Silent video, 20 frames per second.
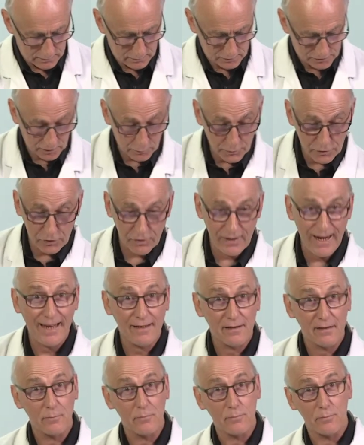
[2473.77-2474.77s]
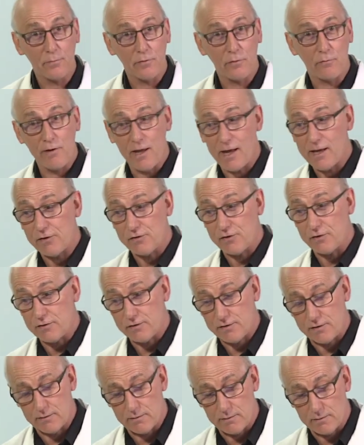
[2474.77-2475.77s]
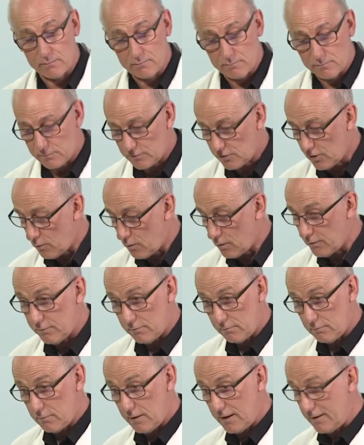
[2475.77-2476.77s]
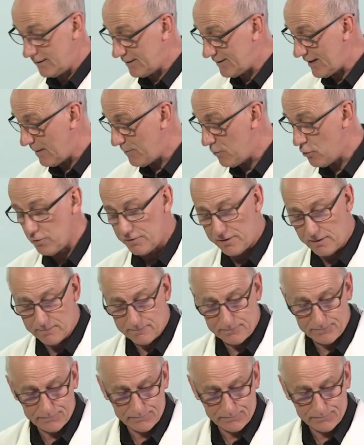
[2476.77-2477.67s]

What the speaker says: So we should add the reagents and so on in the same order.